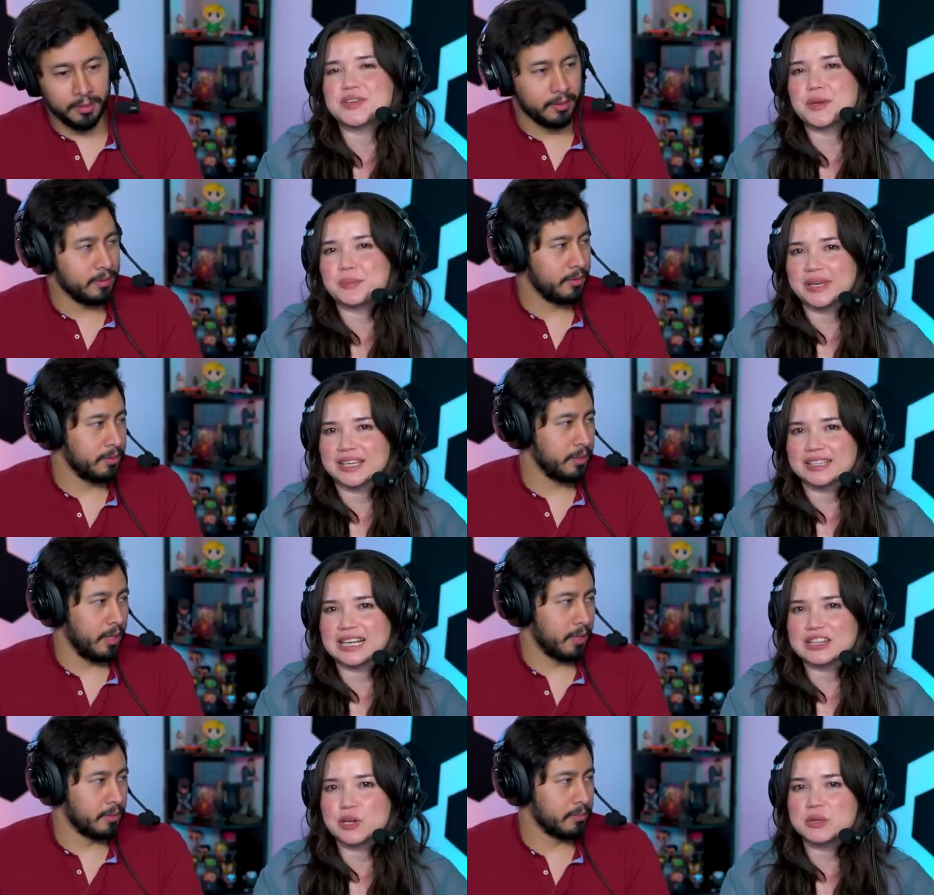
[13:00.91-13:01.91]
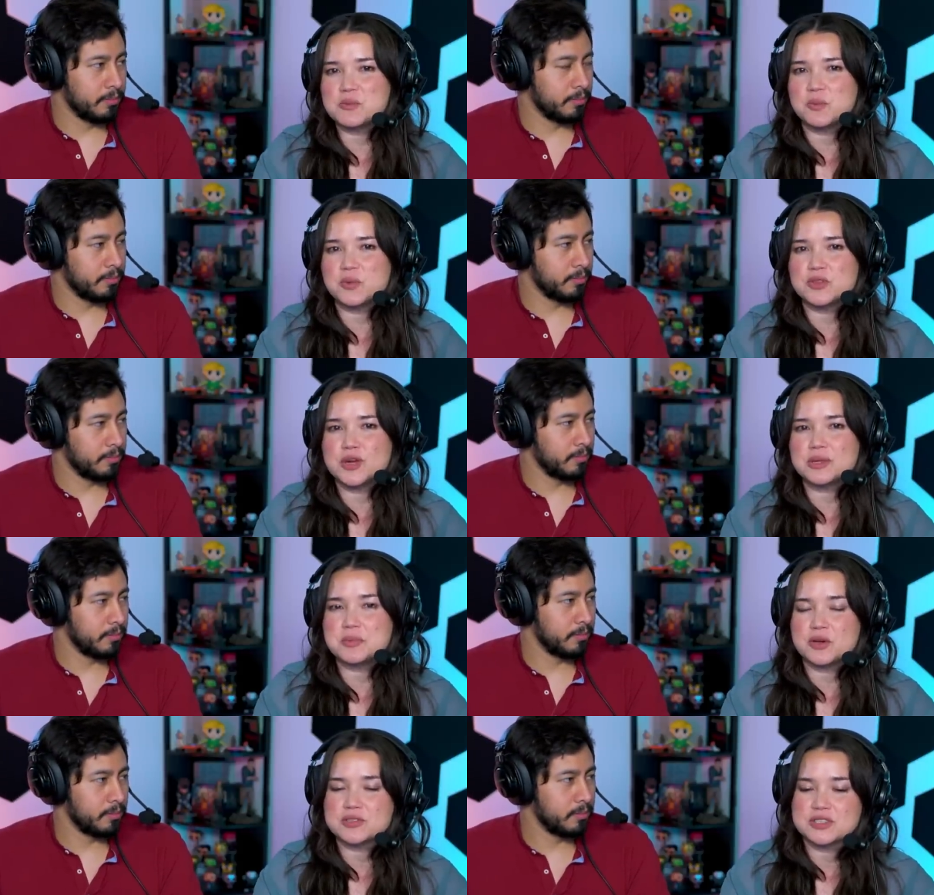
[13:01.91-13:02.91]
Speaker 1: could it be? Like yeah. the only the only
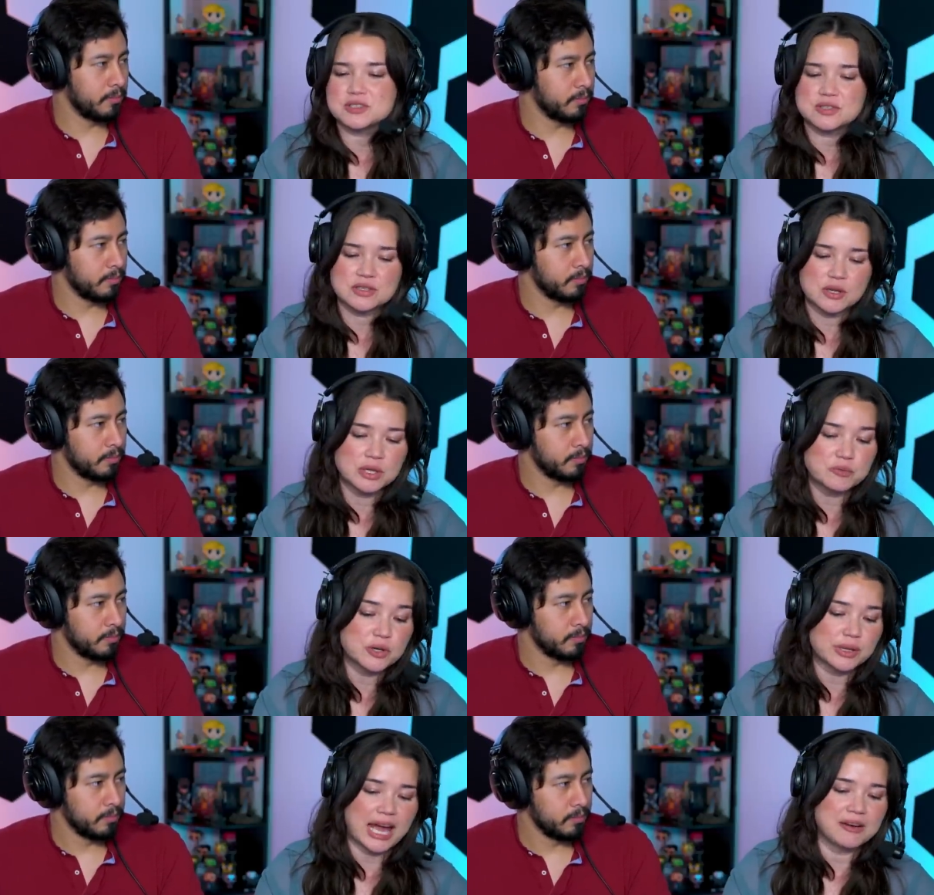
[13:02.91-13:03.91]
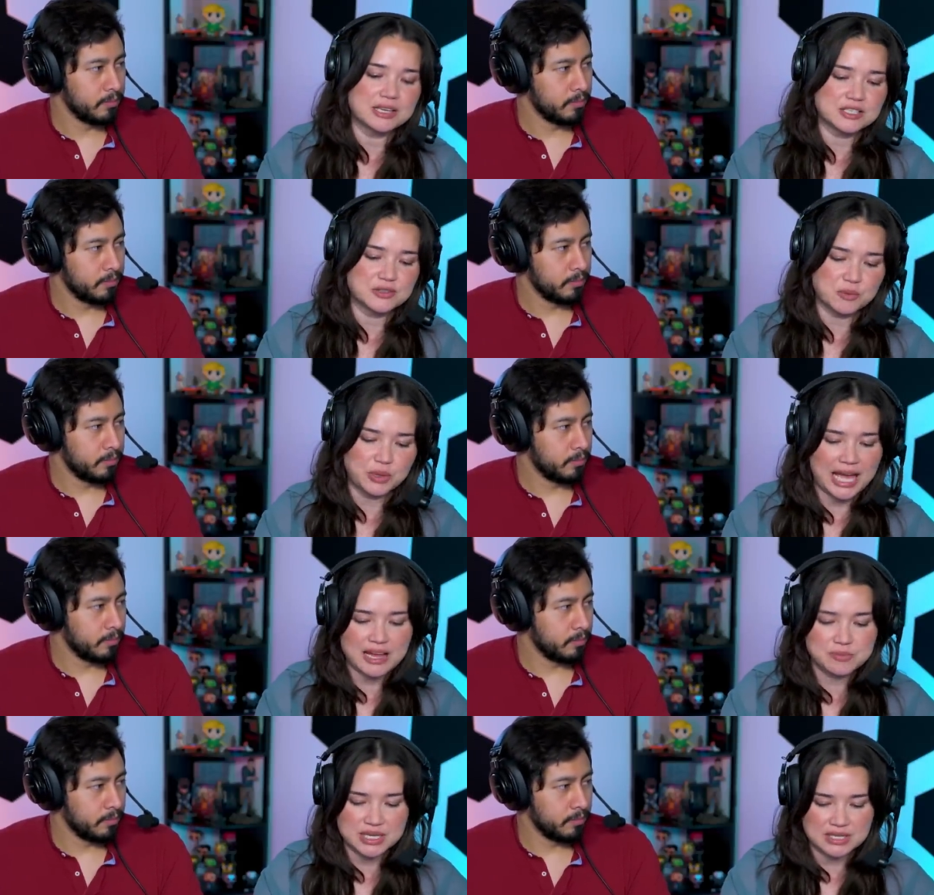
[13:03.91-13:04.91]
person, the only real character that we had
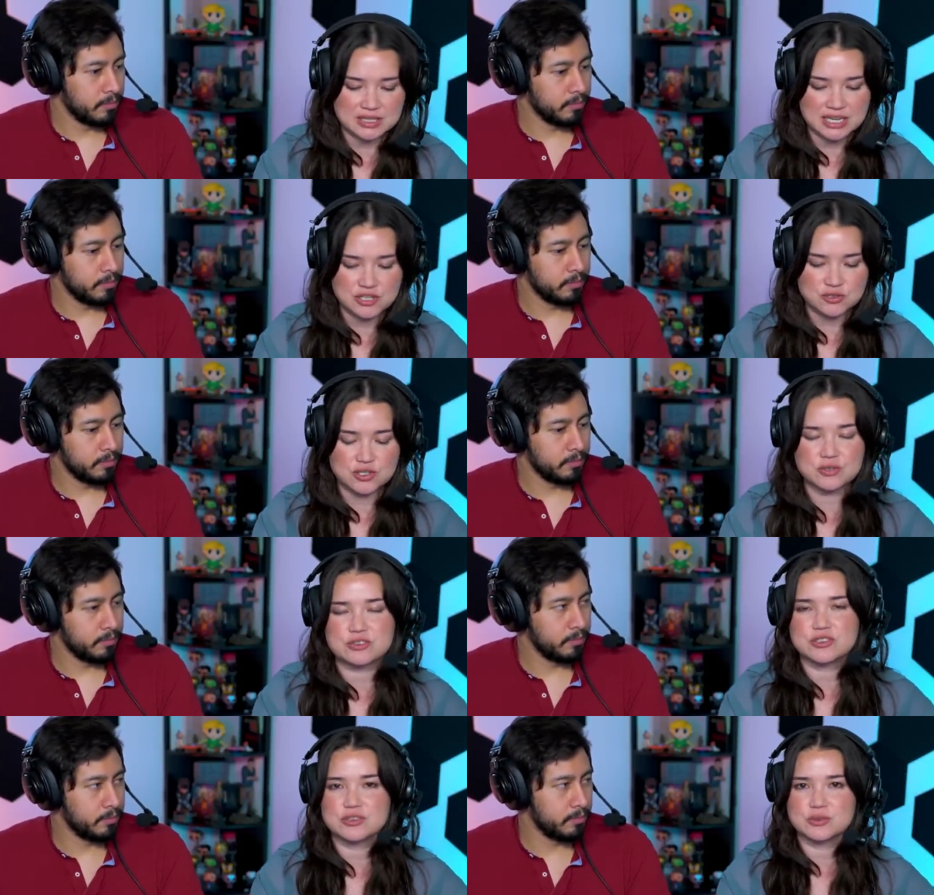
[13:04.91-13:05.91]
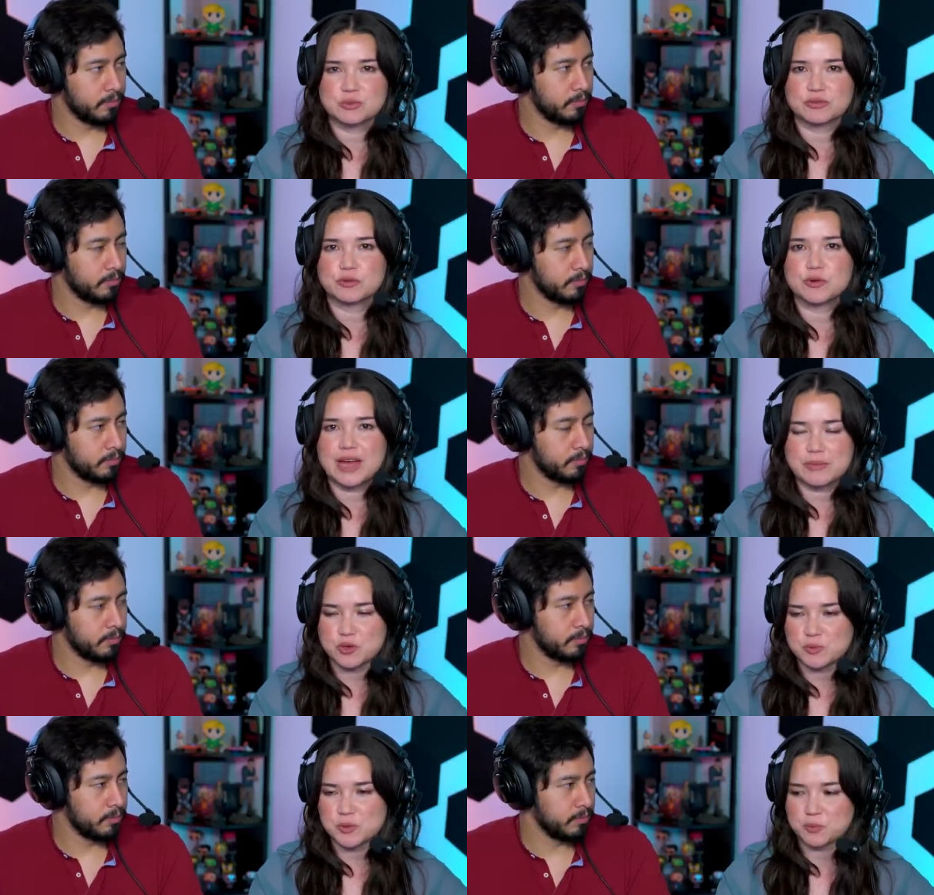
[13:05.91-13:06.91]
been introduced to before that
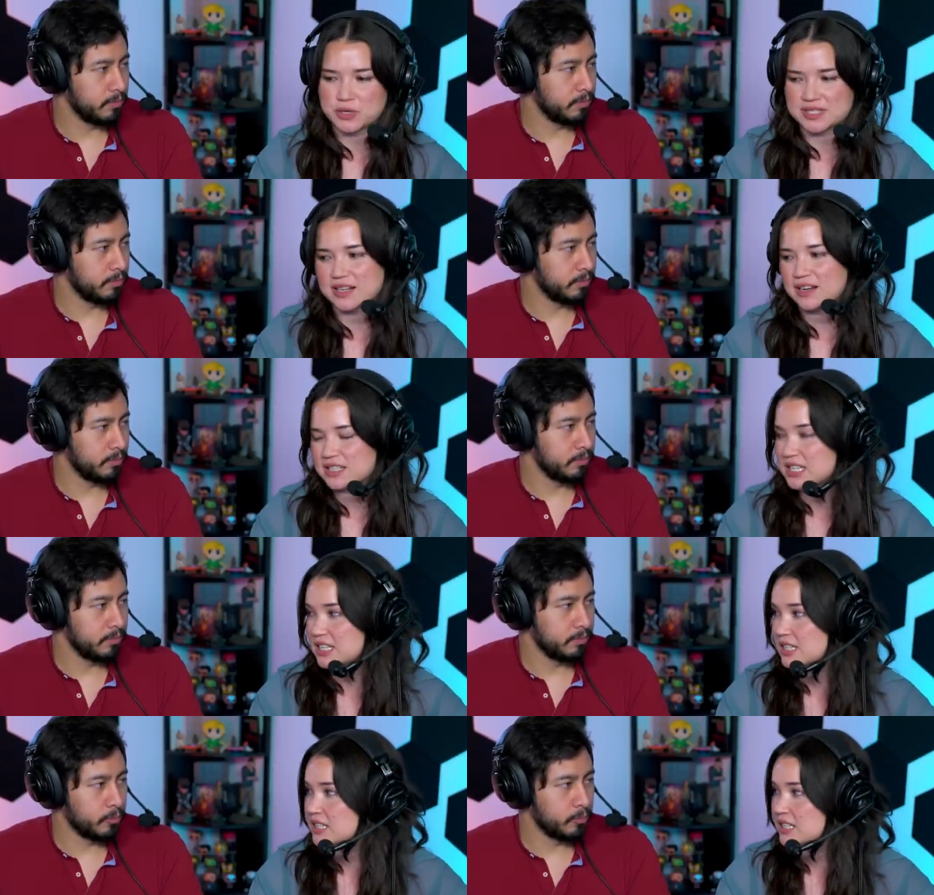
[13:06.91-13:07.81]
moment was the auntie.